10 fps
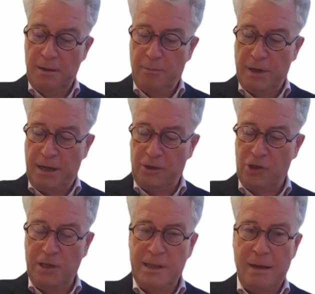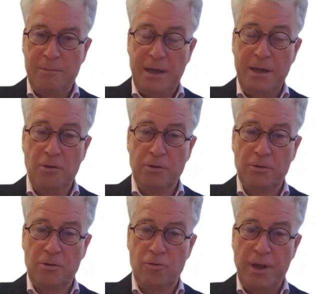but actually that may not
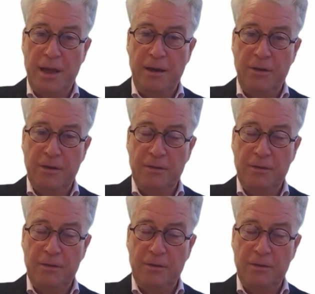create